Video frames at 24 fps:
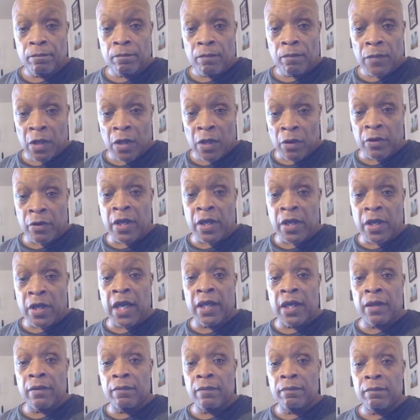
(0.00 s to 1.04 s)
Okay?
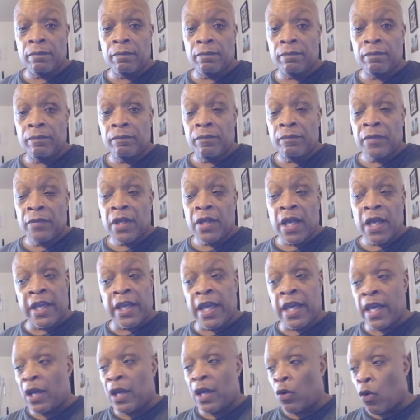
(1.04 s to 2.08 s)

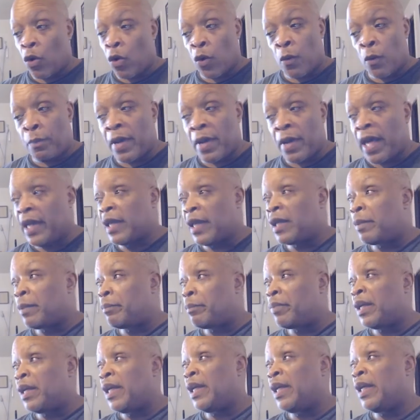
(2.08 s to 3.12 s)
Again, oil paint can
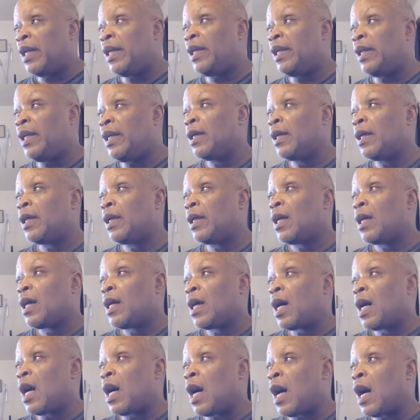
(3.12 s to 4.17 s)
be
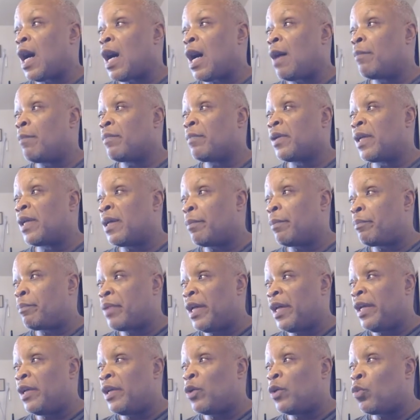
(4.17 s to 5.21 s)

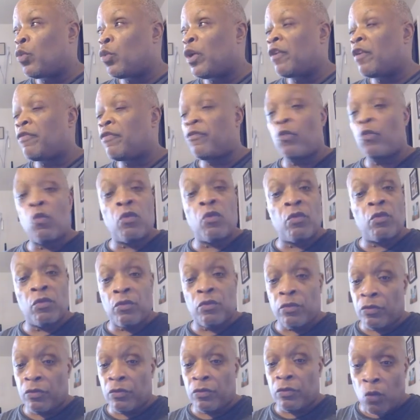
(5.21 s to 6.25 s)
competed with
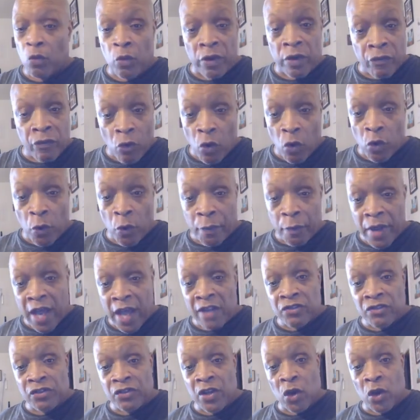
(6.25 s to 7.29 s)
oil
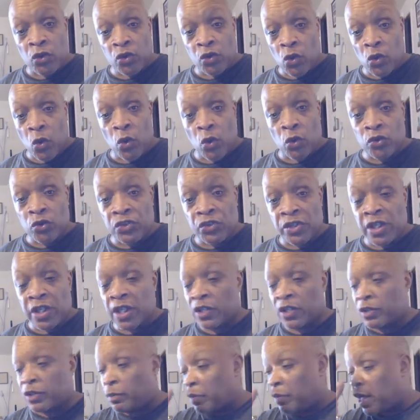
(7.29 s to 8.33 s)
pastels or oil
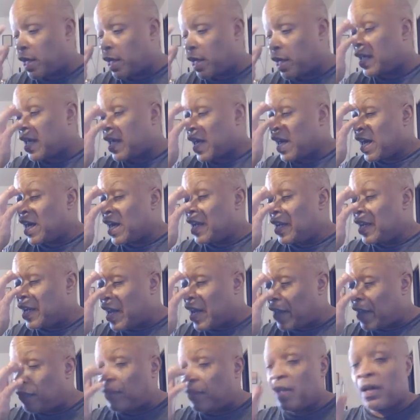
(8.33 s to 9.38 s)
sticks, but
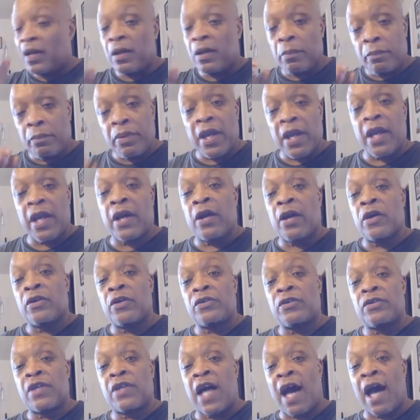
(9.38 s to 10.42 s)
nothing
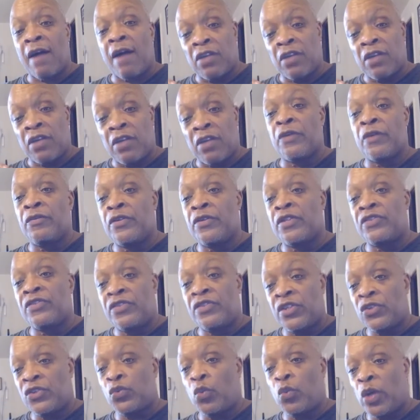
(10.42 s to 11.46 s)
compares. I've learned
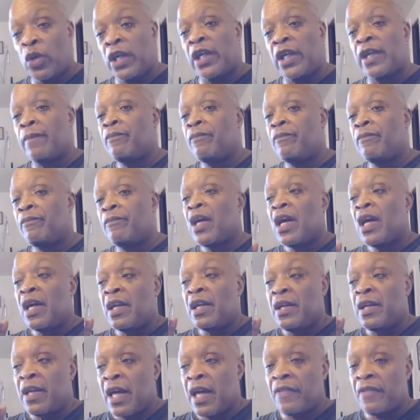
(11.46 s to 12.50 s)
this week.
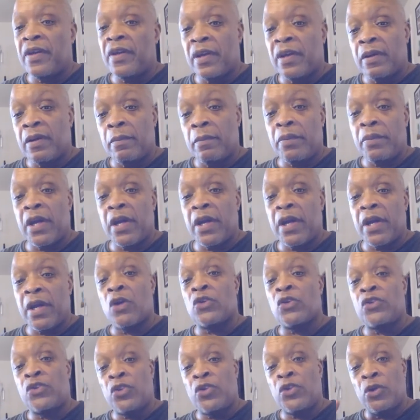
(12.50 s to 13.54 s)
Nothing
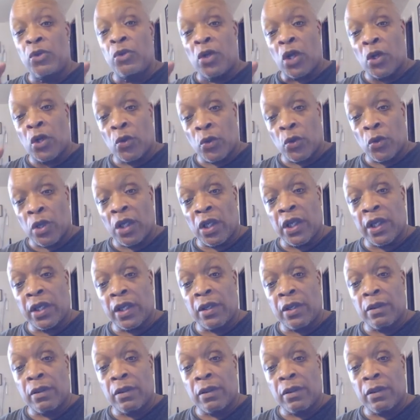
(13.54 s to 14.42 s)
compares to acrylic